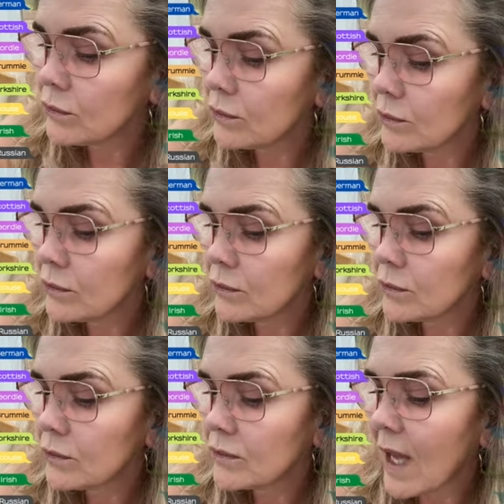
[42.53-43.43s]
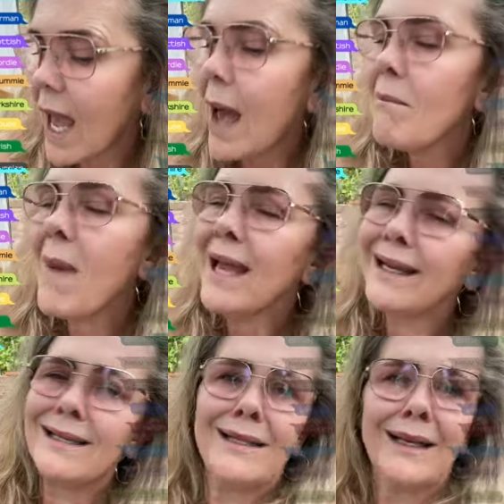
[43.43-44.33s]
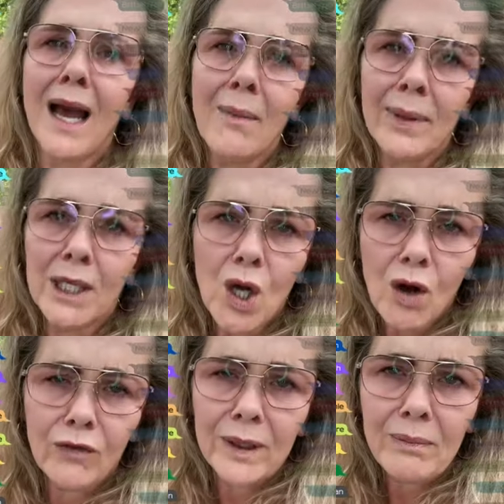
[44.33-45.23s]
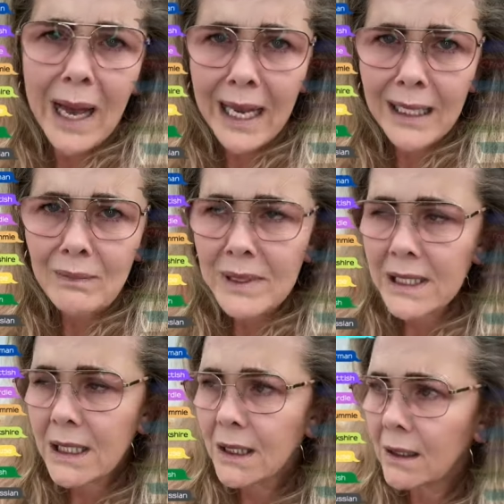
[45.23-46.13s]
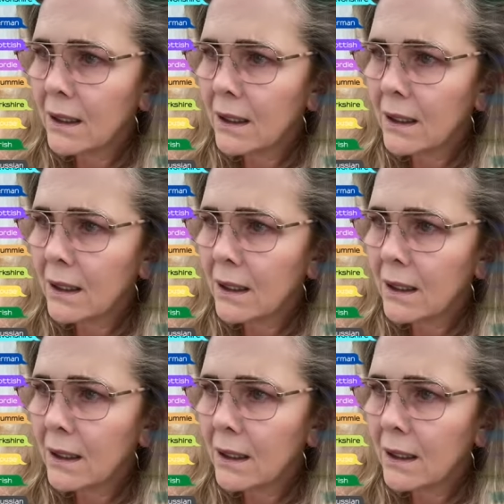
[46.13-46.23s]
Cockney. Make us a cup of coffee, babes.